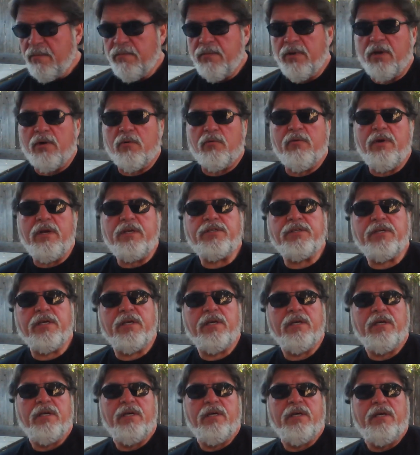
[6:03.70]
But a risk
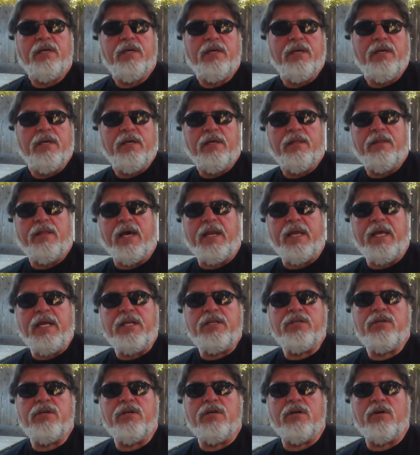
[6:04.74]
that he
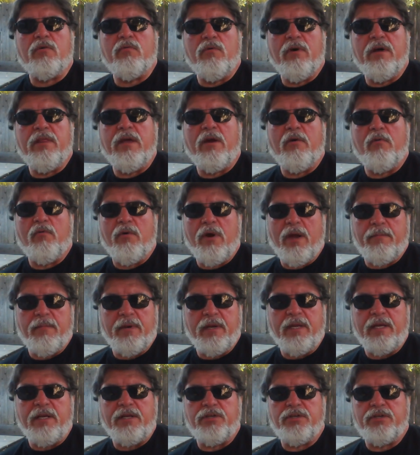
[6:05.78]
took with a
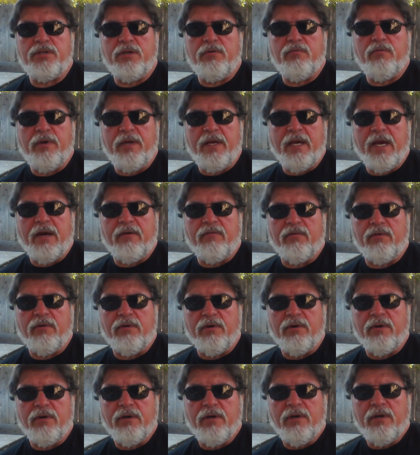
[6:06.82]
remedy should we
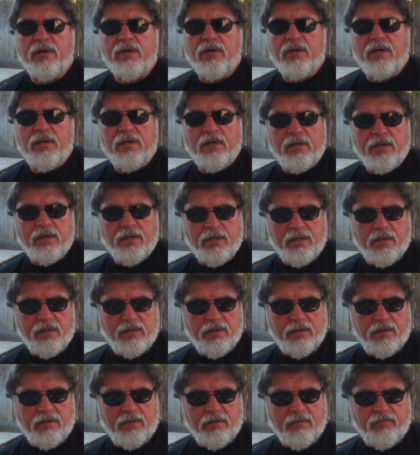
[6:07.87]
ever
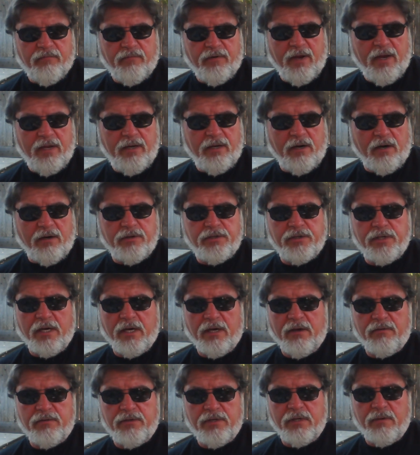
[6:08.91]
find
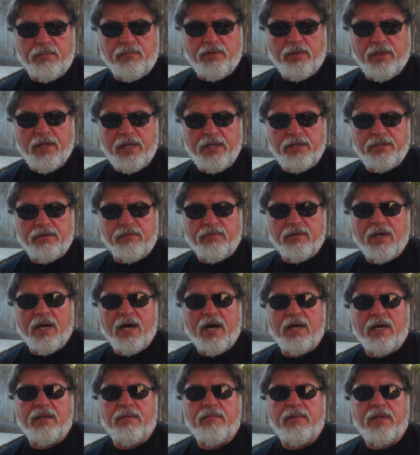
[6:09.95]
ourselves in a place of
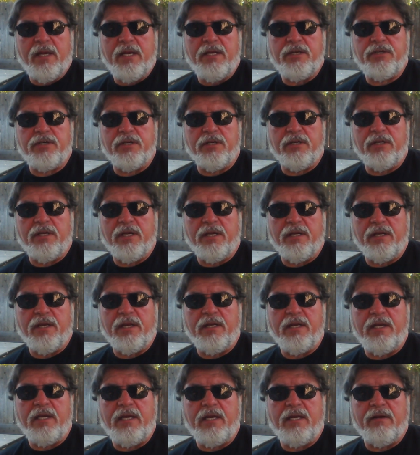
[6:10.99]
condemnation and
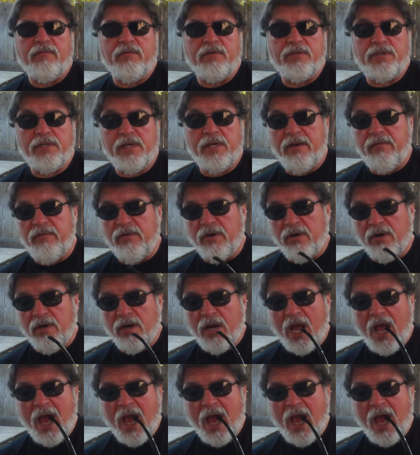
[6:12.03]
in need of a Savior.